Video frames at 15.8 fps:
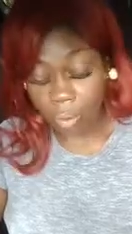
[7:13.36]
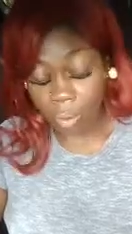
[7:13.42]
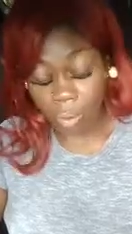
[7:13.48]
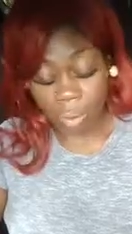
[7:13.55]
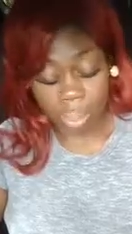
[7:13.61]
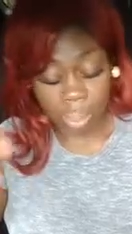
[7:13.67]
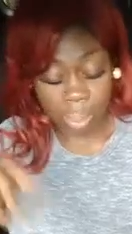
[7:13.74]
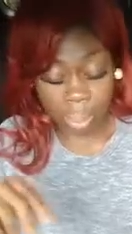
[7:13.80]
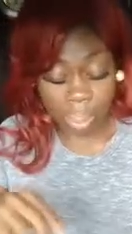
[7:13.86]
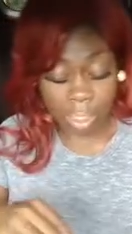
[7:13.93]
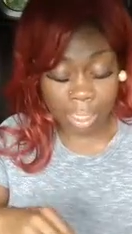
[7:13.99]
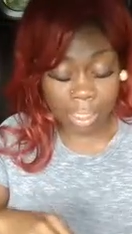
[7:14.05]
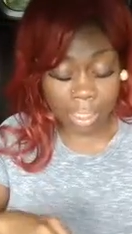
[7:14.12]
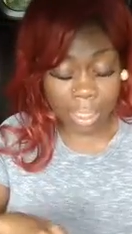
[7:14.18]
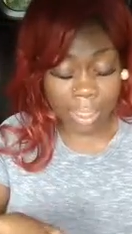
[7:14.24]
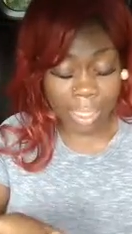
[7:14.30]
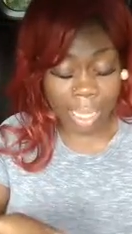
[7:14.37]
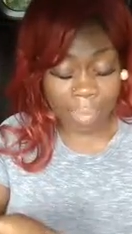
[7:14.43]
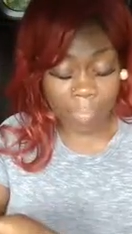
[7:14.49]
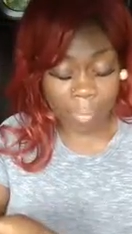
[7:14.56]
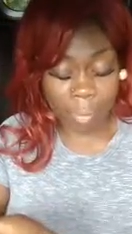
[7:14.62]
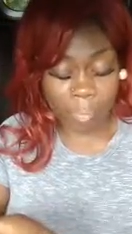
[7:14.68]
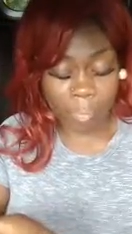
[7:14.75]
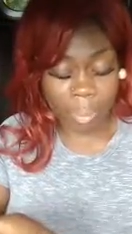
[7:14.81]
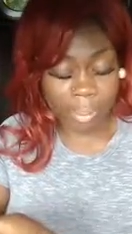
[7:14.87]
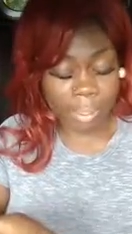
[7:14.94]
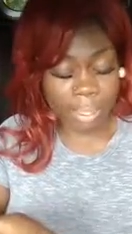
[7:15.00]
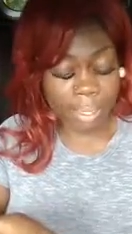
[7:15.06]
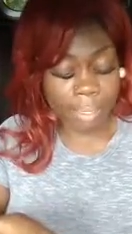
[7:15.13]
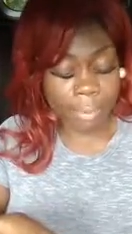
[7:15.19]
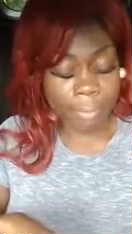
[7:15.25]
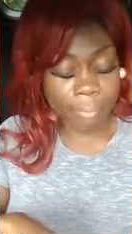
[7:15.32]
Don't listen to that. That's a lie from the pits
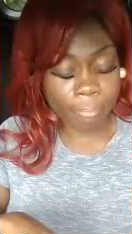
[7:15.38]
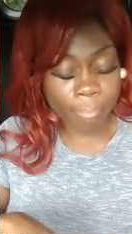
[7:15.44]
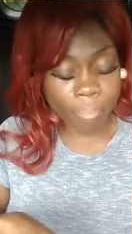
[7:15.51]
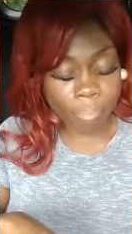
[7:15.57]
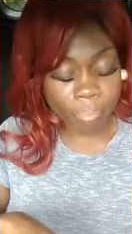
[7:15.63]
of hell.